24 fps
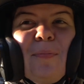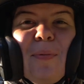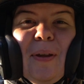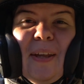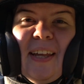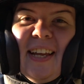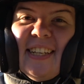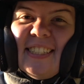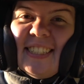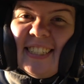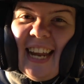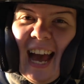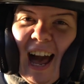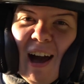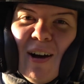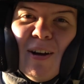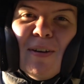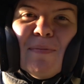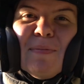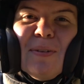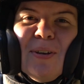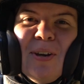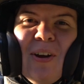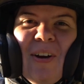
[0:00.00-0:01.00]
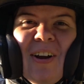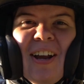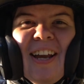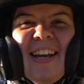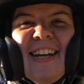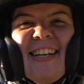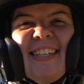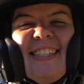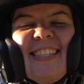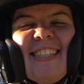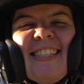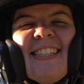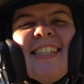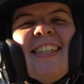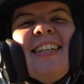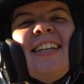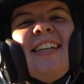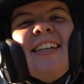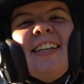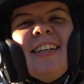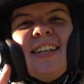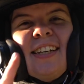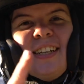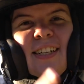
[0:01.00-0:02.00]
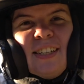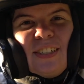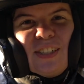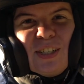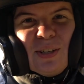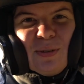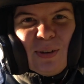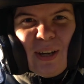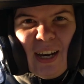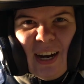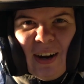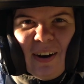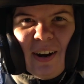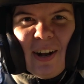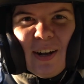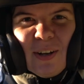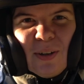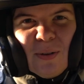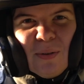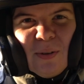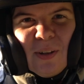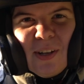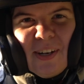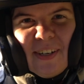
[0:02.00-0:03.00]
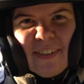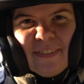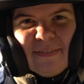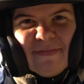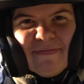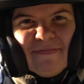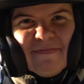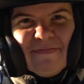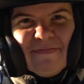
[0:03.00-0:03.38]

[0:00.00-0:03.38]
because now I'm curious, do you carry a cooler?